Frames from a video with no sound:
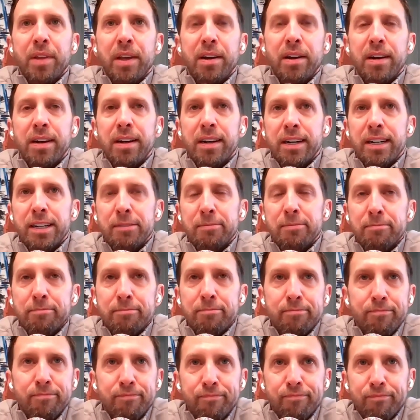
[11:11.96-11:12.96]

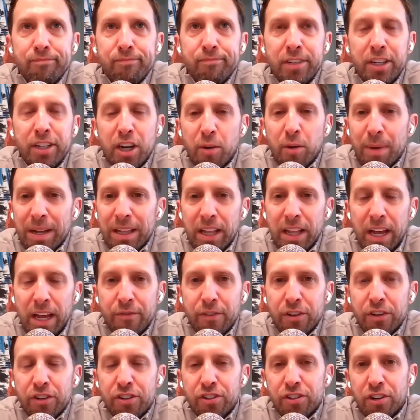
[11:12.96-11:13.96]
um, you know, my
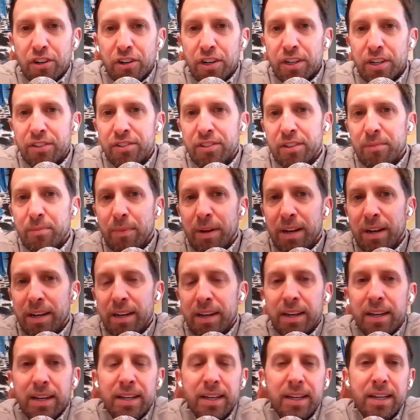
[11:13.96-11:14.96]
life insurance and
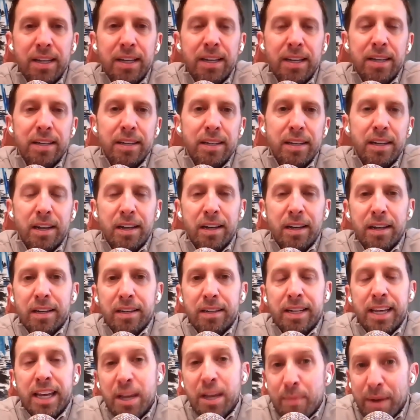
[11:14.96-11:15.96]
my uh,
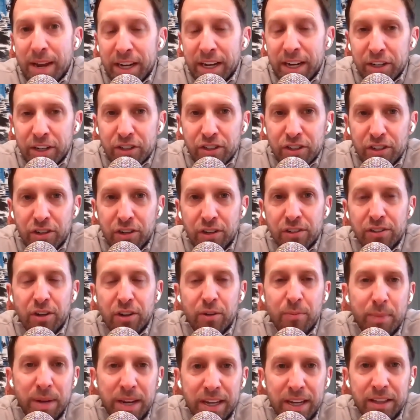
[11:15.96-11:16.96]
key man insurance
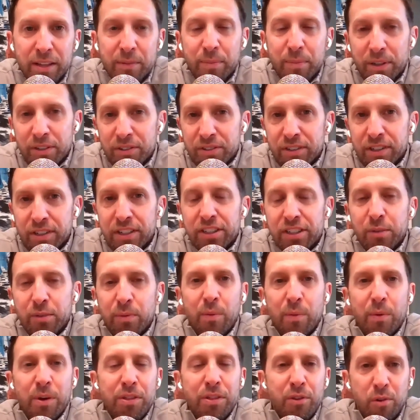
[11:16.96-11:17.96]
on me and the business. And
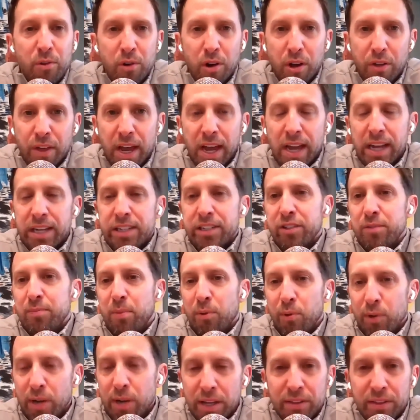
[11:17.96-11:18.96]
we went through all that, just
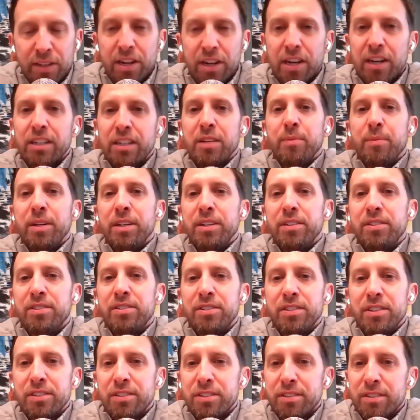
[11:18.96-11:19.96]
pulled out the documents,
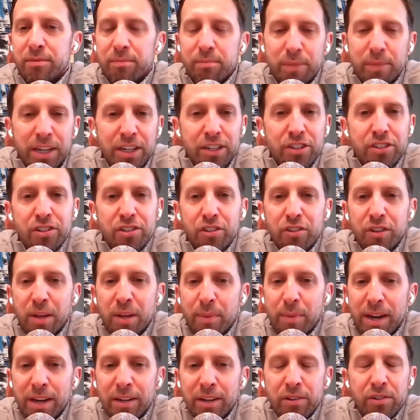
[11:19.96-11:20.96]
just made sure
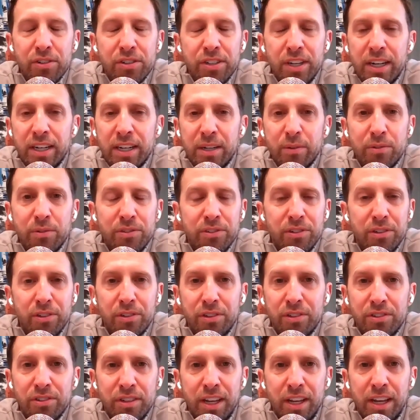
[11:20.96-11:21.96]
that my understanding was still
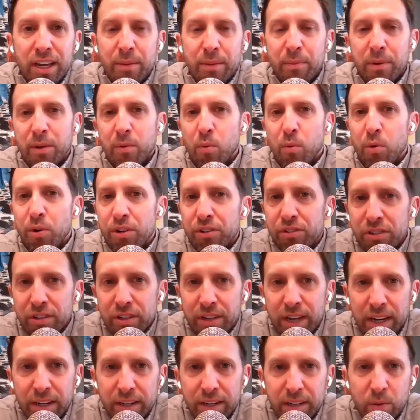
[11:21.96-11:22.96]
the same. Like, what is
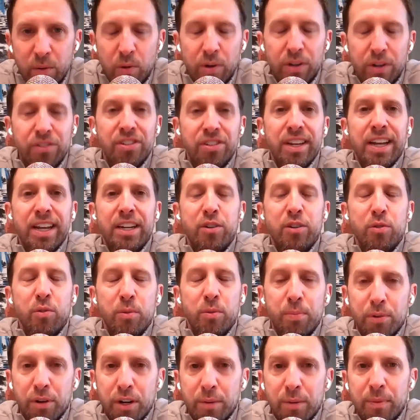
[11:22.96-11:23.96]
the what is the
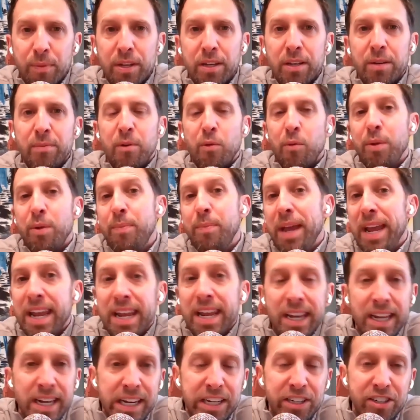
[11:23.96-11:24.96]
annual premium? Are we
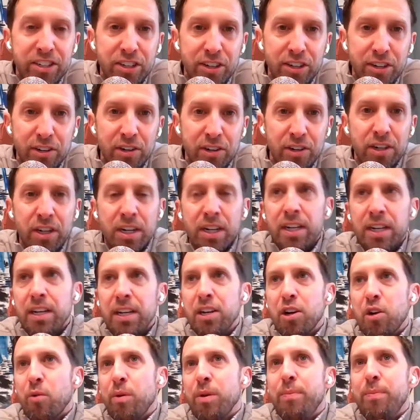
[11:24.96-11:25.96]
paying it each year?
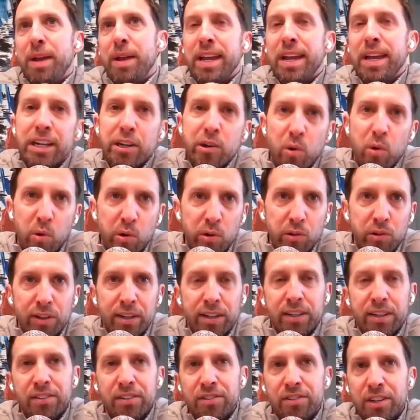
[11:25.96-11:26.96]
Are we paying it quarterly?
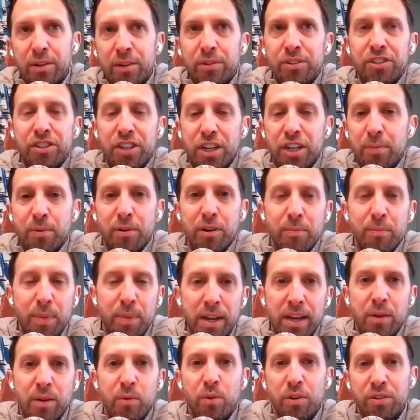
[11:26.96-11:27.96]
Because you know it's cheaper to
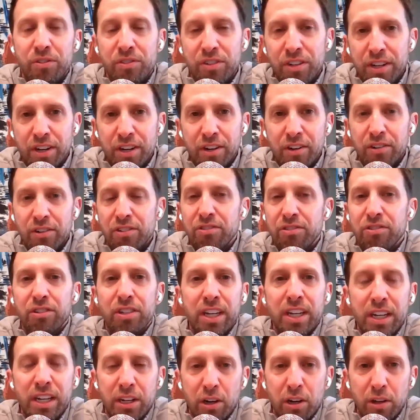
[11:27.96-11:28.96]
pay it once a year. Just
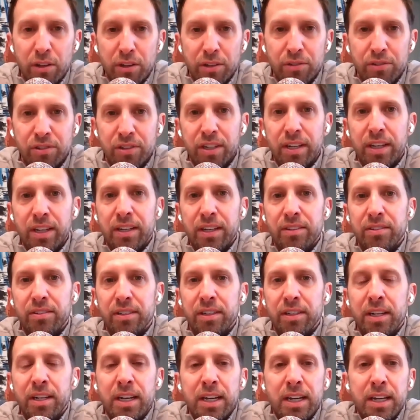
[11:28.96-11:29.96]
looking at all those things
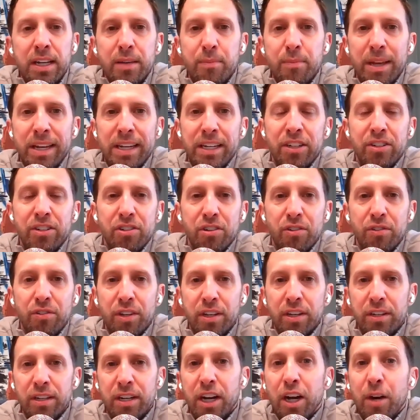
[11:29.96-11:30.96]
and making sure
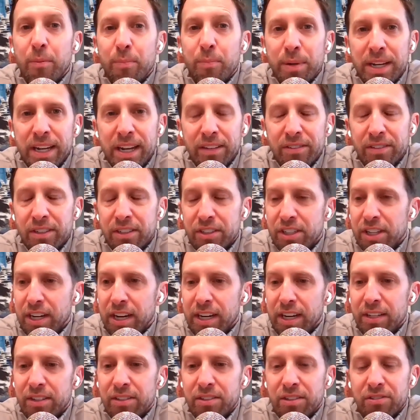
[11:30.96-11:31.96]
the company hasn't
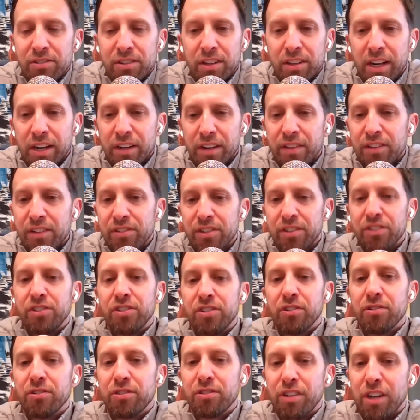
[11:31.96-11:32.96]
changed because a lot of these
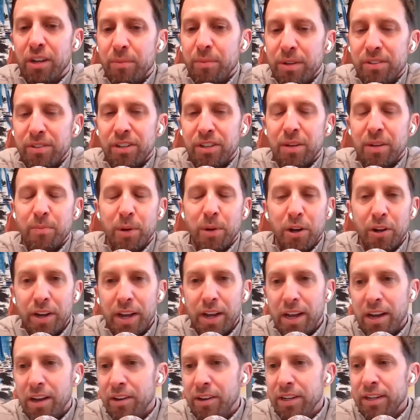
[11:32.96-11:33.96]
insurance companies get bought
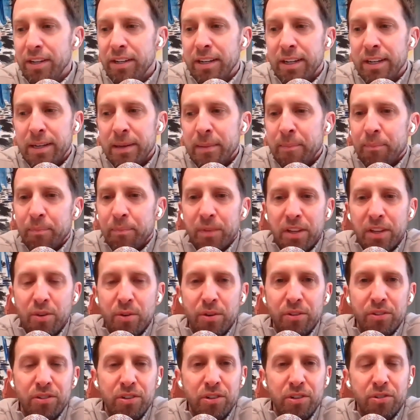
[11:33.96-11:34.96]
out and
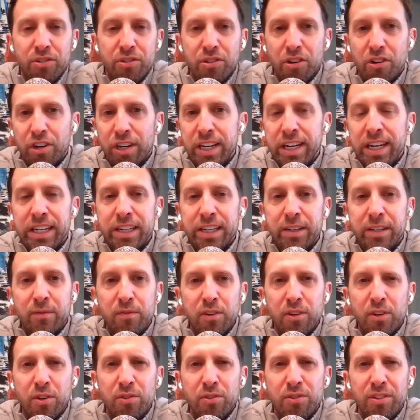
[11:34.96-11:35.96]
you you start getting
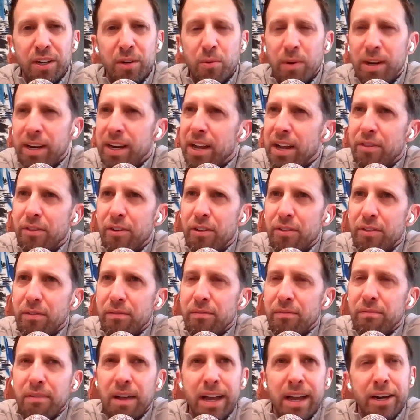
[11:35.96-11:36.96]
confused. Like, wait, I thought
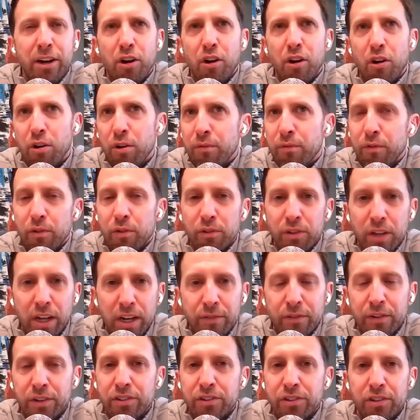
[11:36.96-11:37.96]
I had a Hartford
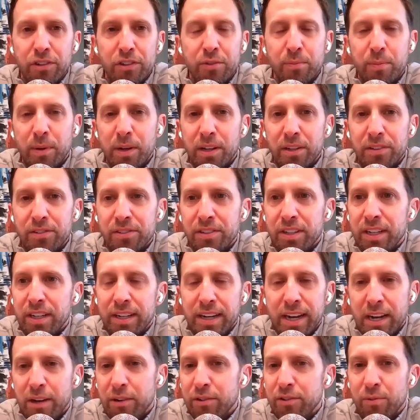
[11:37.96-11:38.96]
life insurance policy
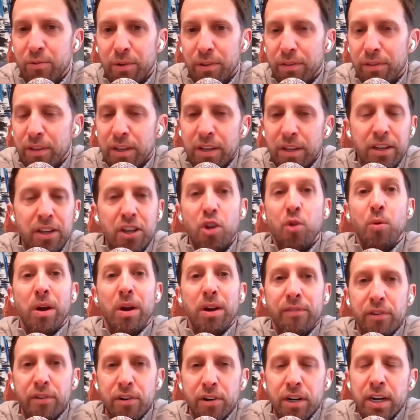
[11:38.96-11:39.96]
and now it's with
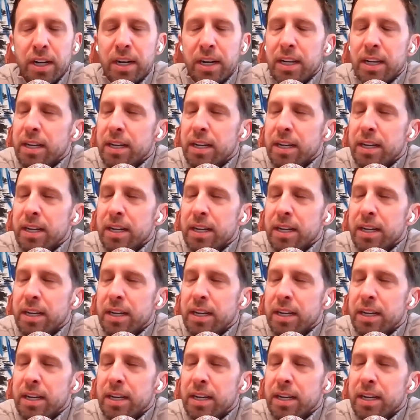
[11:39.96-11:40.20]
whoever